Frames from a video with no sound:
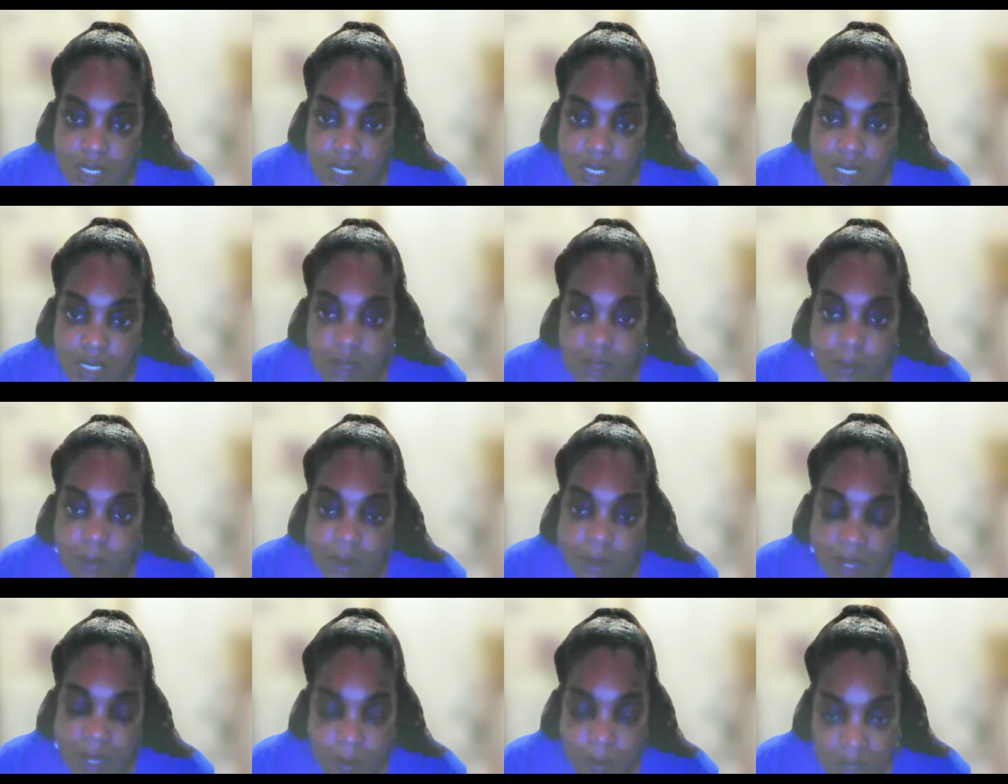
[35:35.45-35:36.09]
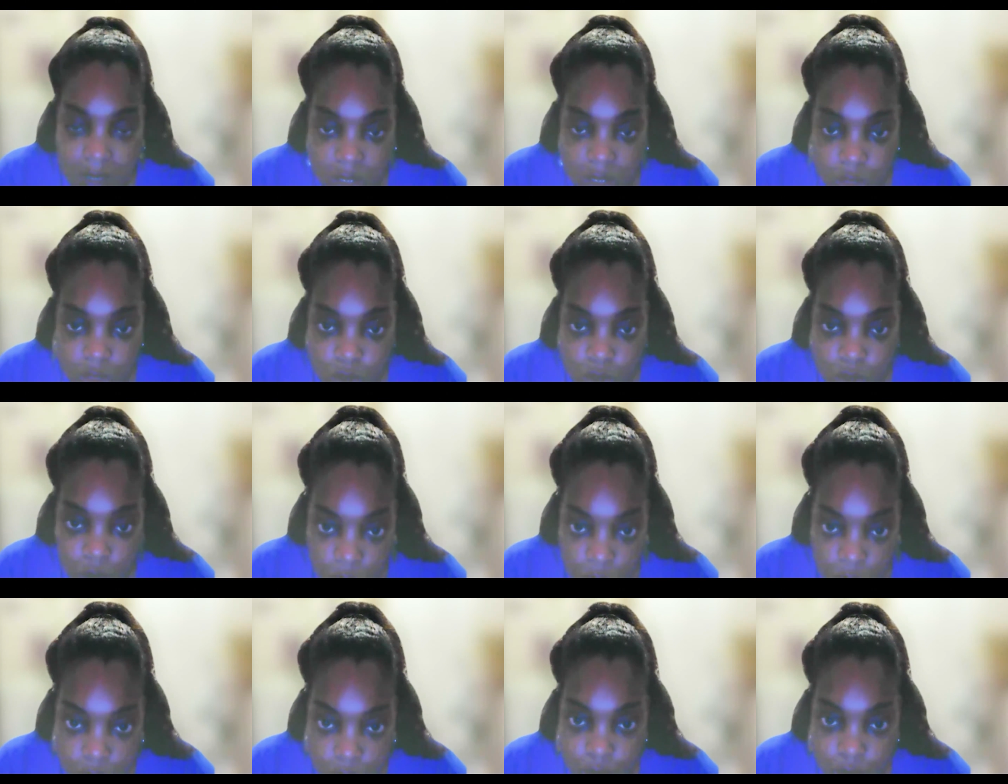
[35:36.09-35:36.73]
in the public
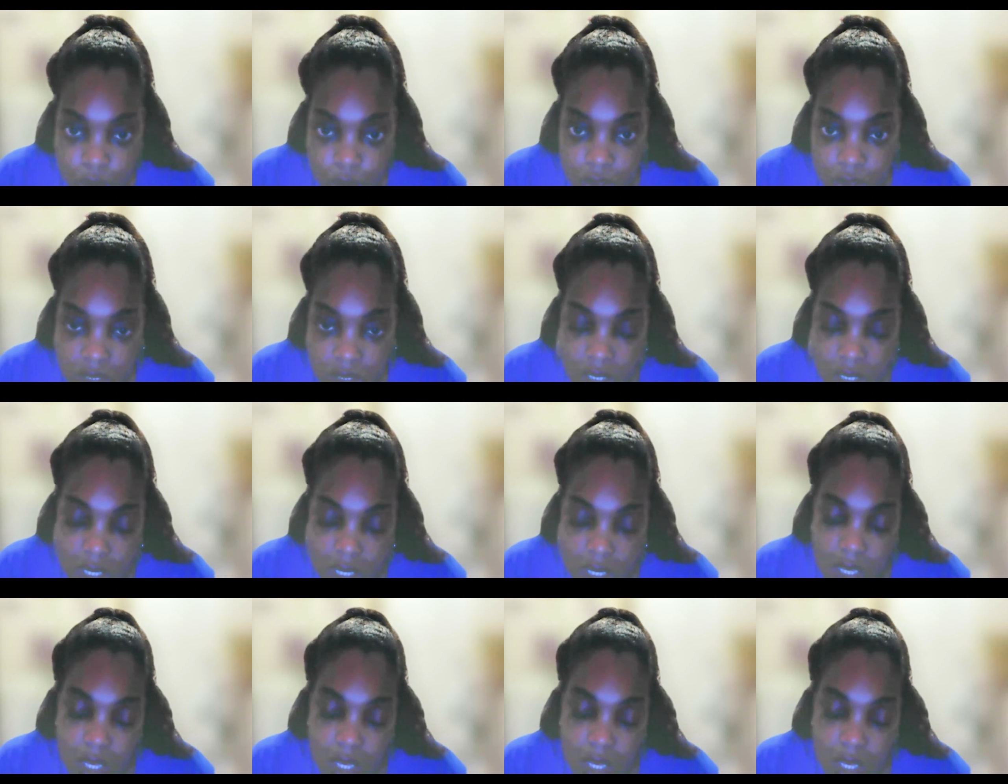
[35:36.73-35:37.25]
schools